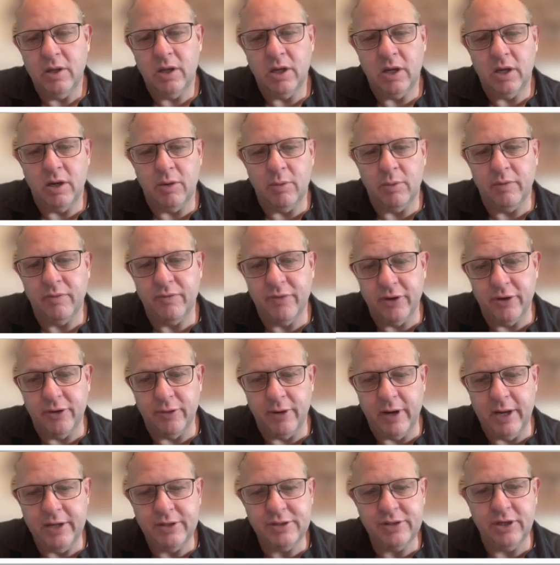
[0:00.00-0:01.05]

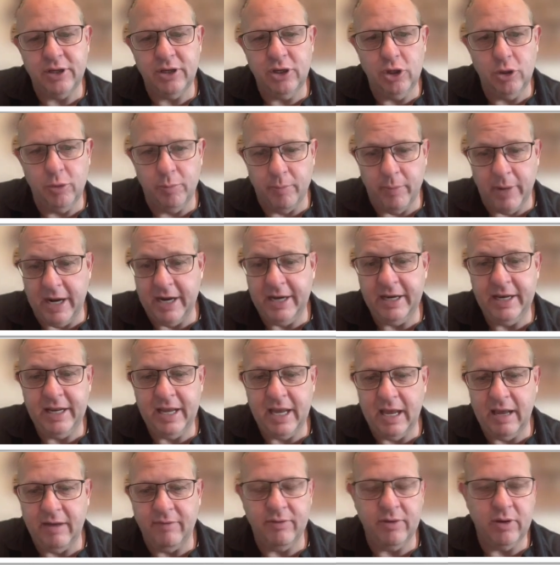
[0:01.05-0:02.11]
Refrigeration, you might
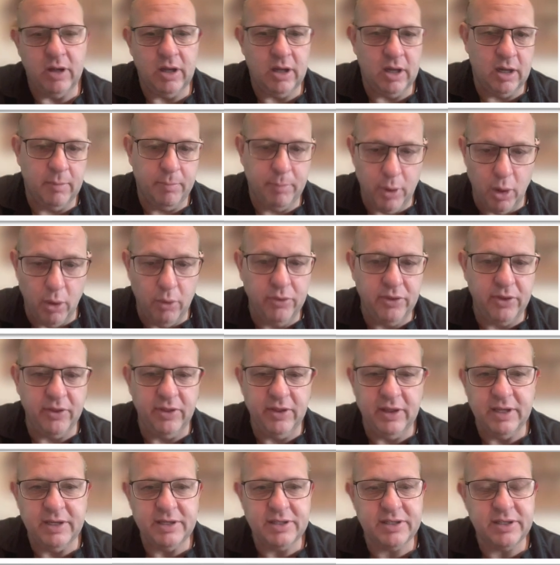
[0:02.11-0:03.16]
have both of
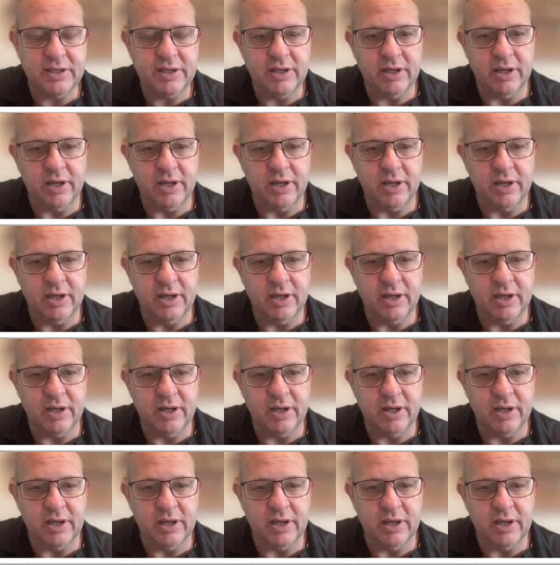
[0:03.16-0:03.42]
these